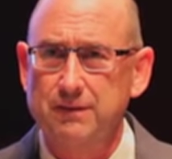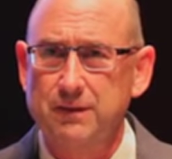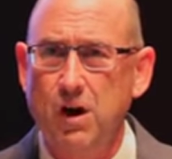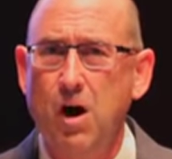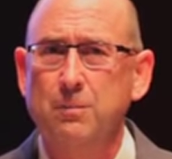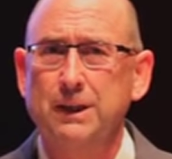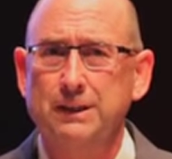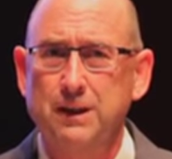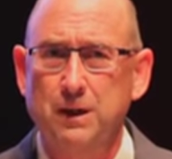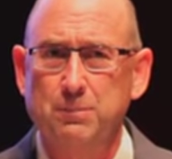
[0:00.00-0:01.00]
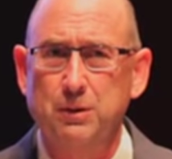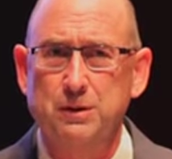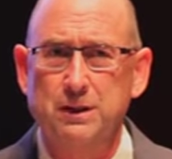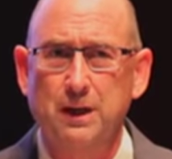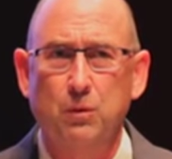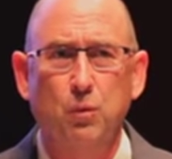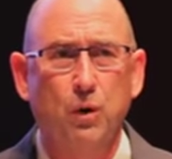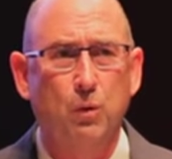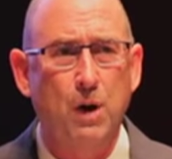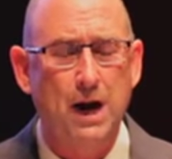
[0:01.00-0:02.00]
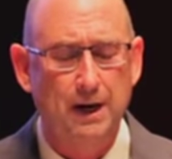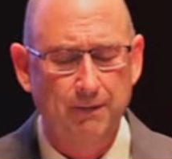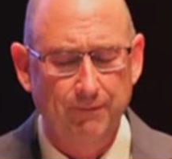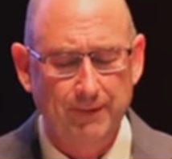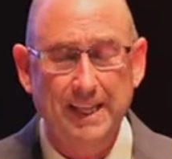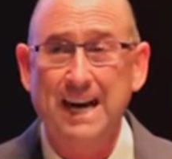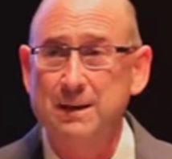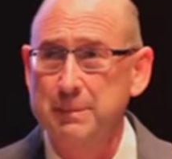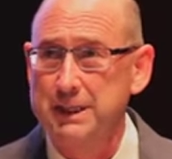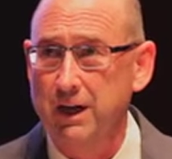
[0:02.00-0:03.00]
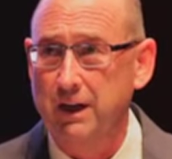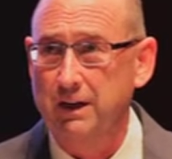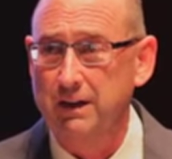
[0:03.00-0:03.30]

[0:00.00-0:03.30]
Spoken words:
to all military personnel worldwide. That can be done.